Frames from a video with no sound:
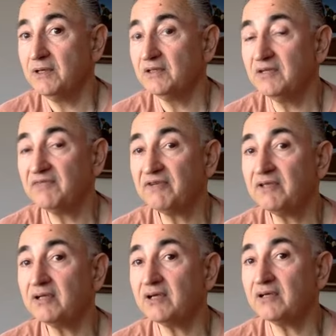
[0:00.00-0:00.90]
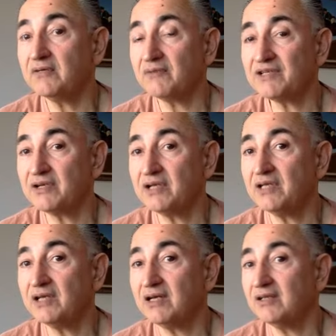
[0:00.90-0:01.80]
different uh,
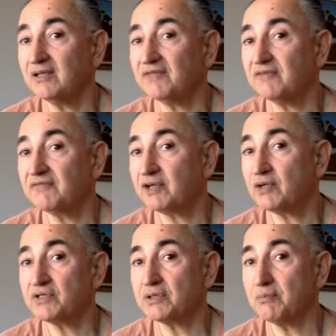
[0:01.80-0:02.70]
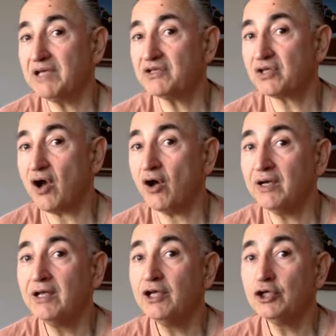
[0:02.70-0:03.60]
resonating on a different frequency based on
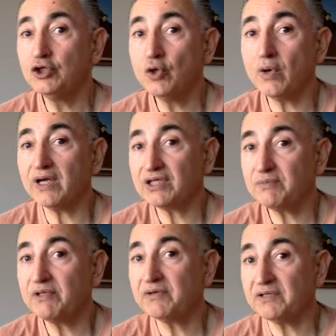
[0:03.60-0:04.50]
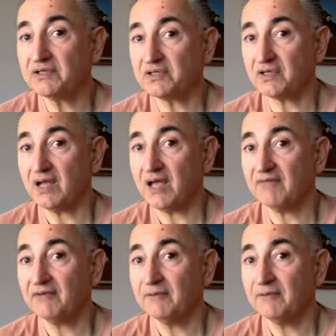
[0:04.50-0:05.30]
your experiences in life.